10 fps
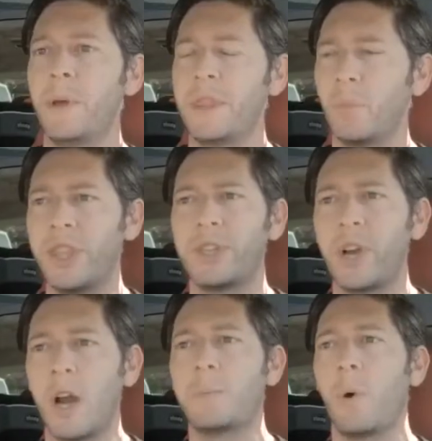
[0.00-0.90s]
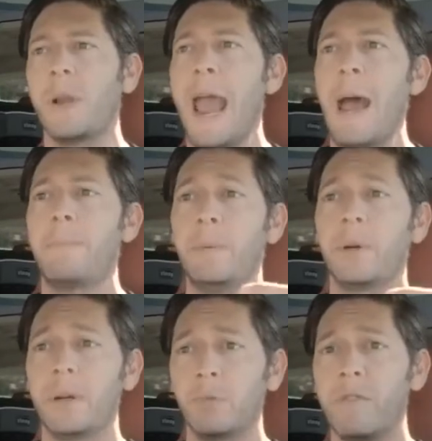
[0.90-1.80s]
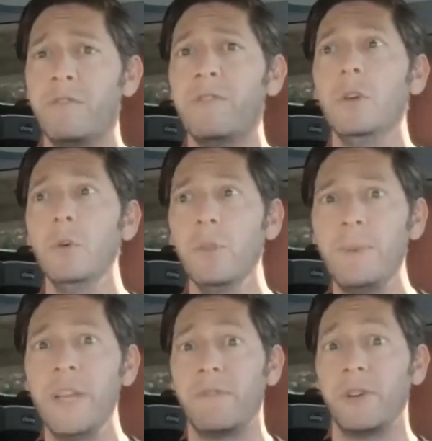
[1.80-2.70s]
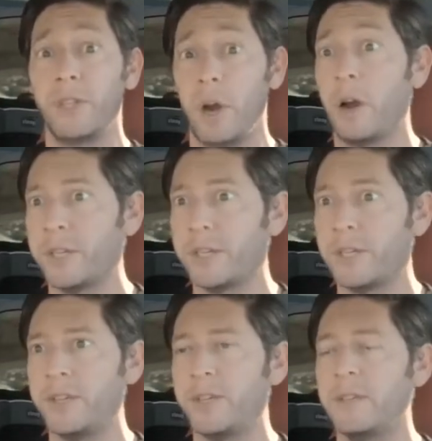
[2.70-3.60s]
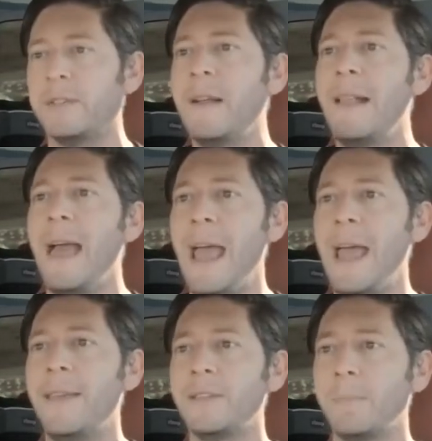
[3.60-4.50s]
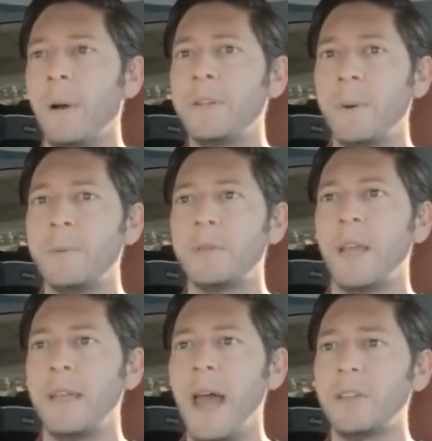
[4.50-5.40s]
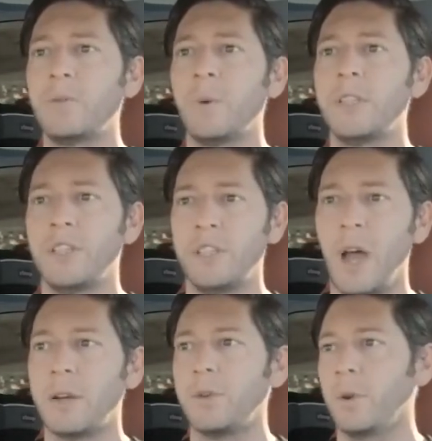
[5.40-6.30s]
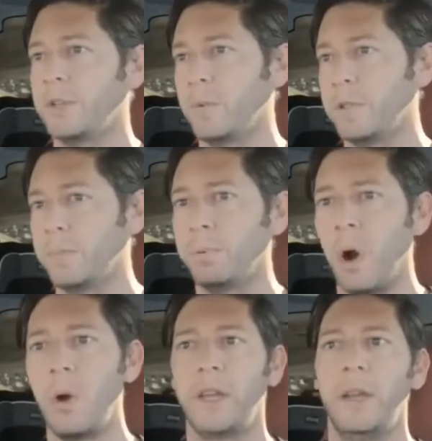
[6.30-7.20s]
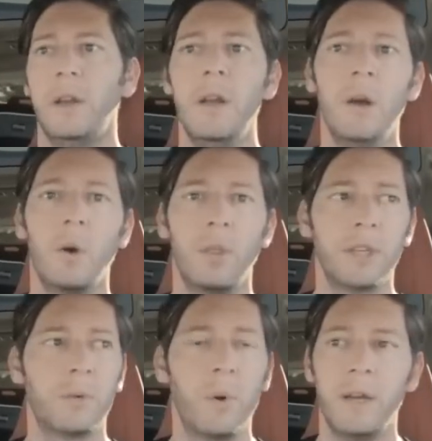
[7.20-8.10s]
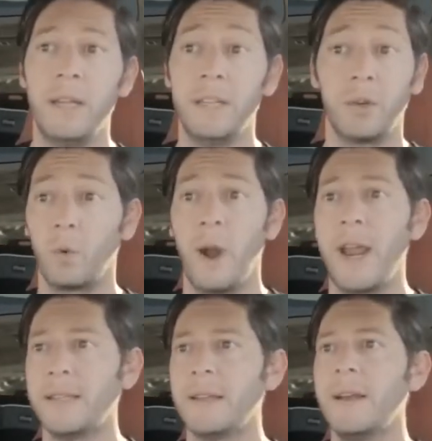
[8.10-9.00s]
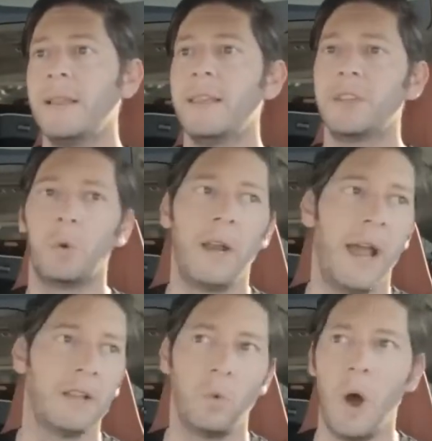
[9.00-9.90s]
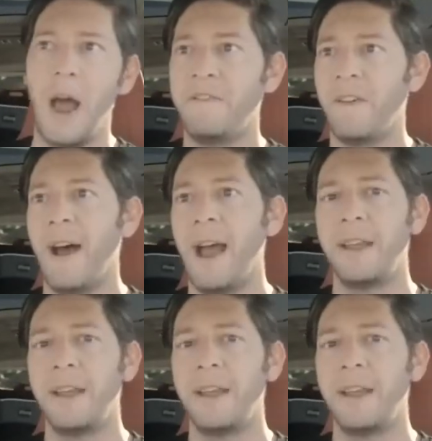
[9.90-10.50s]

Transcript: But with the ChargePoint app, people can review the different charging stations, and there's a bunch of people say, yeah, this one sucks, or this one's broken, or this one is great, this one has Wi-Fi.